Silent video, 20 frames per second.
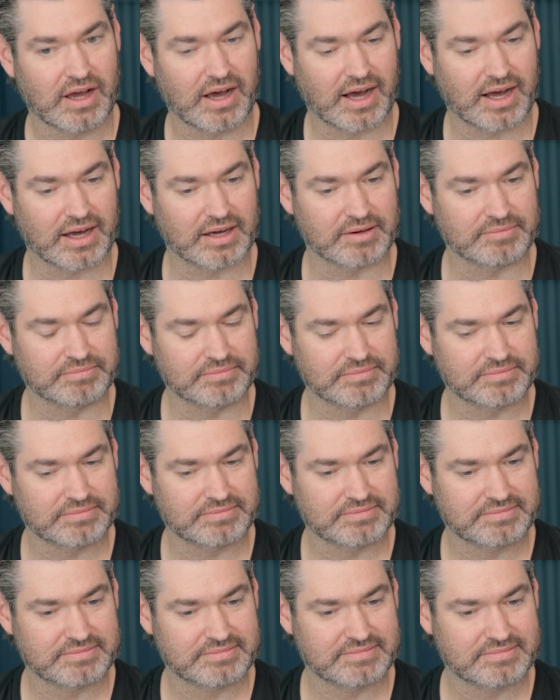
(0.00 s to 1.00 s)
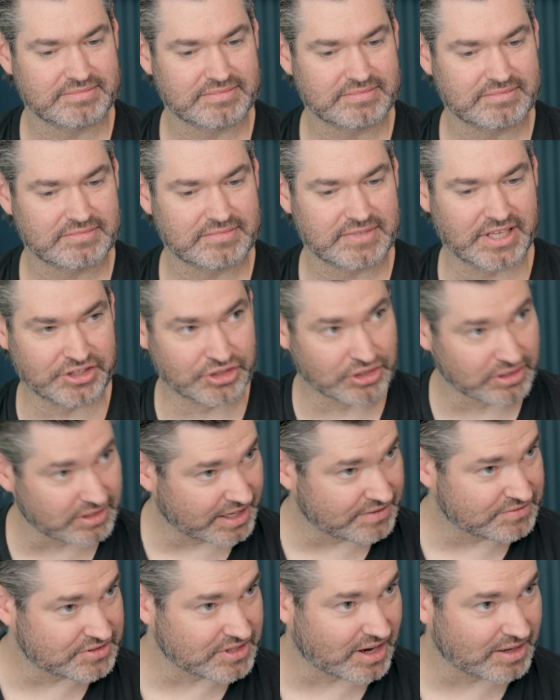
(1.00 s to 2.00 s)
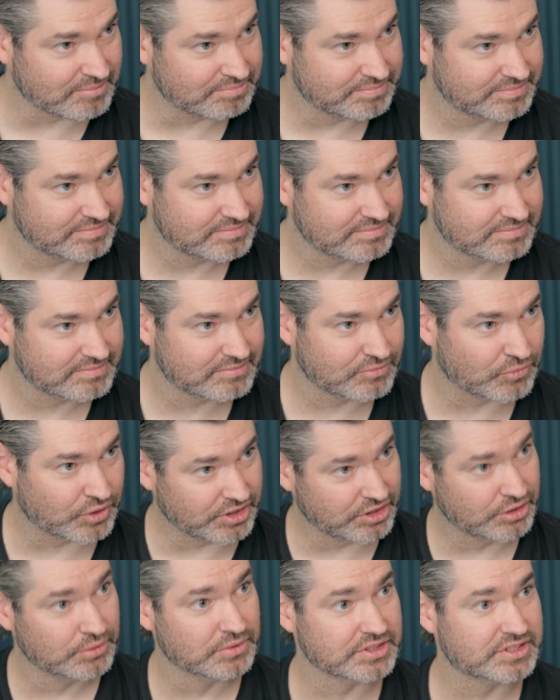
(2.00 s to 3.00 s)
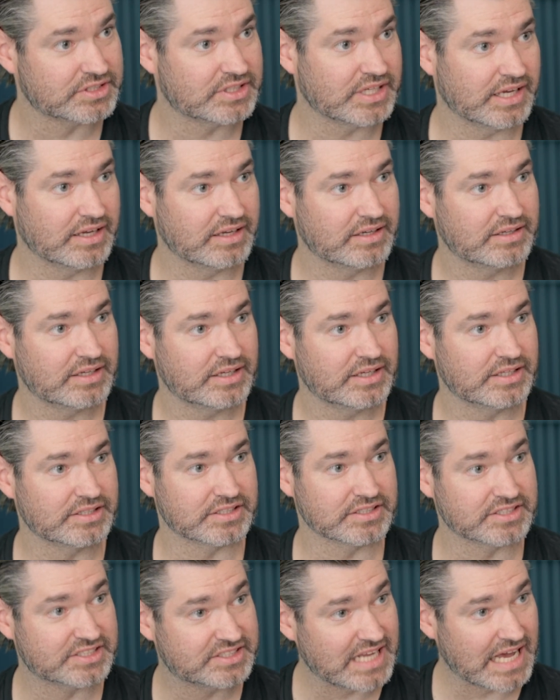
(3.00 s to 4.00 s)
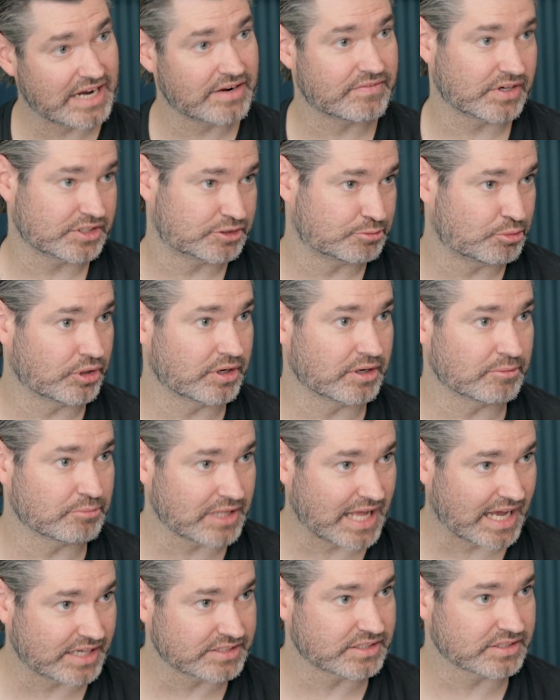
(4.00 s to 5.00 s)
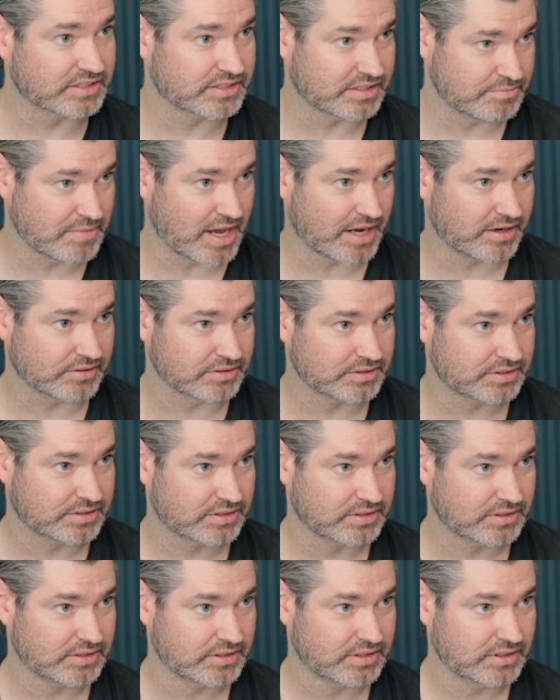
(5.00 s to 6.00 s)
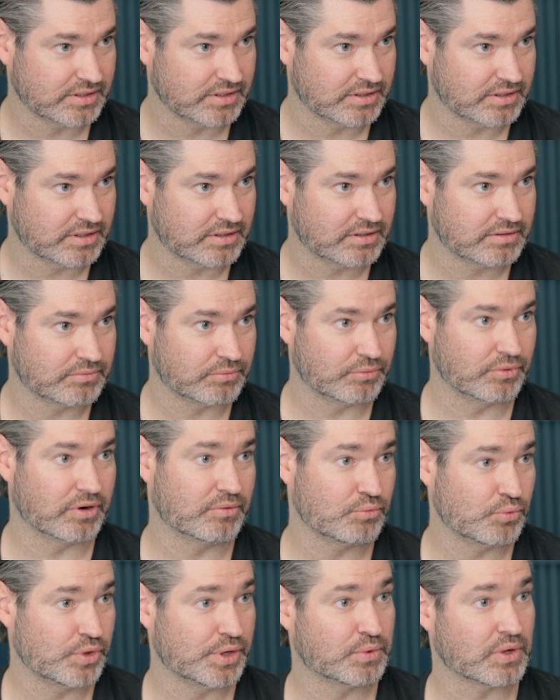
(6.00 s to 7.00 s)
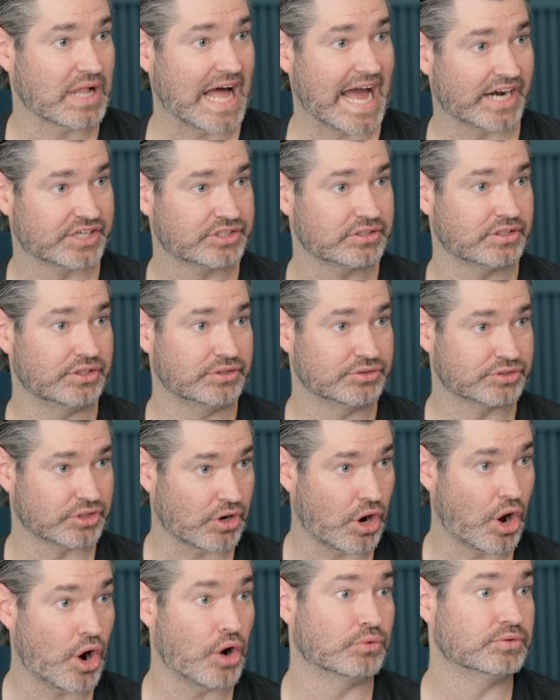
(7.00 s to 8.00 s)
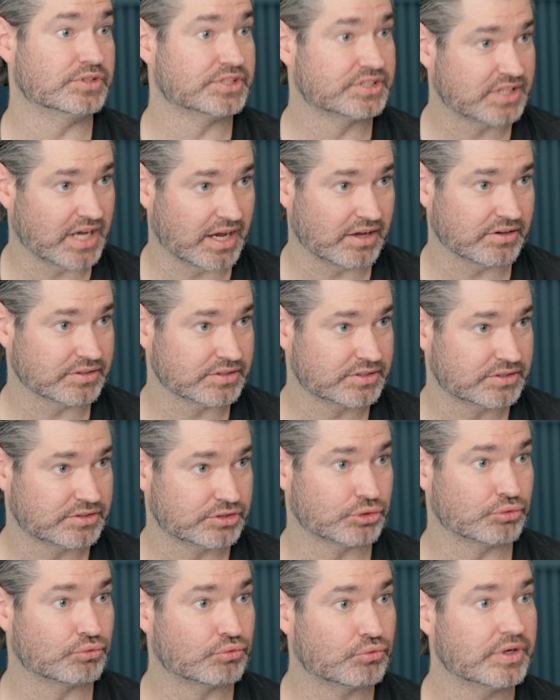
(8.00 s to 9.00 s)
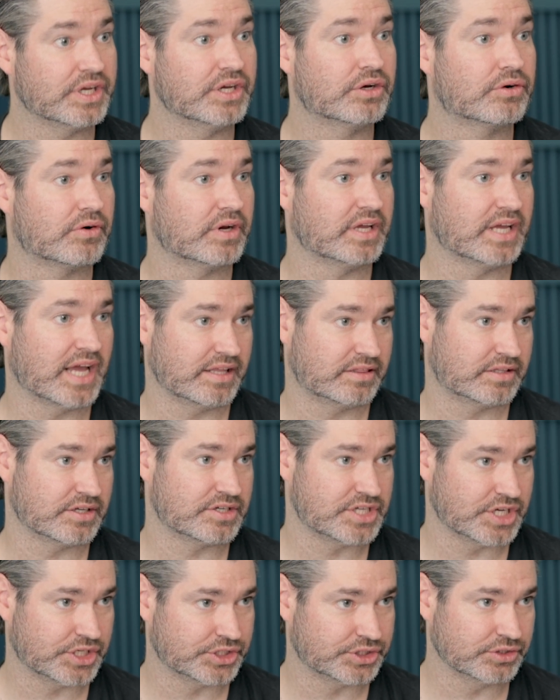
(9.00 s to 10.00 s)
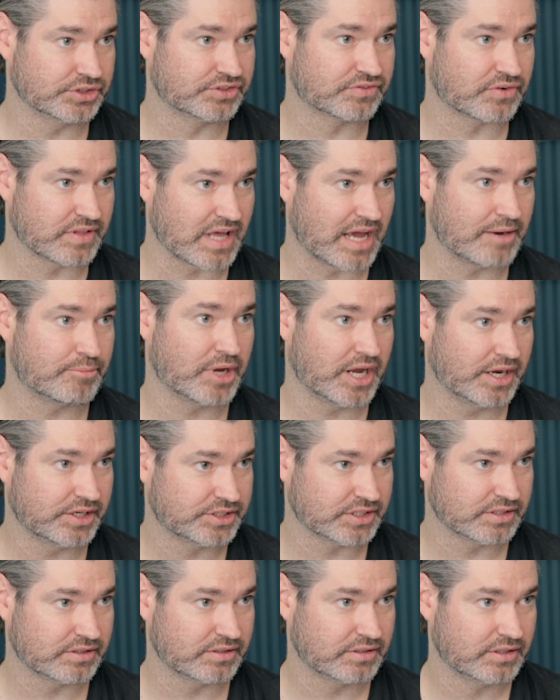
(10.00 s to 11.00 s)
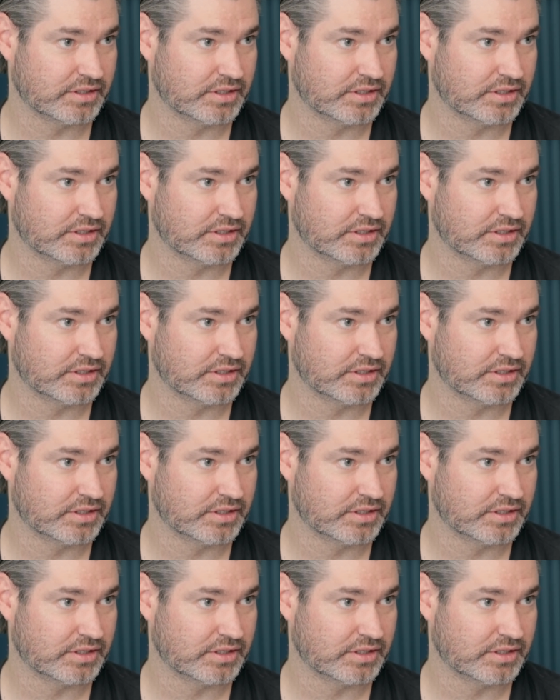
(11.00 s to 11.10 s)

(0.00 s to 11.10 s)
in your lifetime, what you will see is instead of us put in plastics and metals, we will actually use our own cells to recreate the tissues for that patient